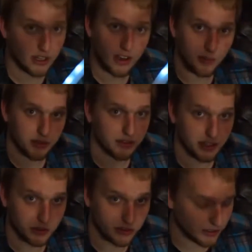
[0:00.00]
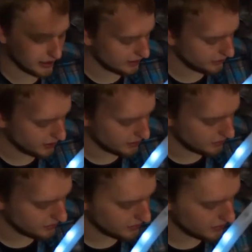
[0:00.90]
help distinguish it
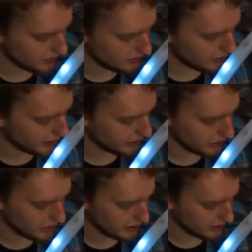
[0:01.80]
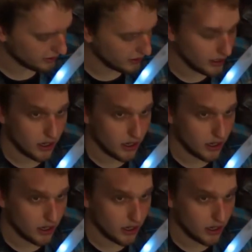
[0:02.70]
from regular ones.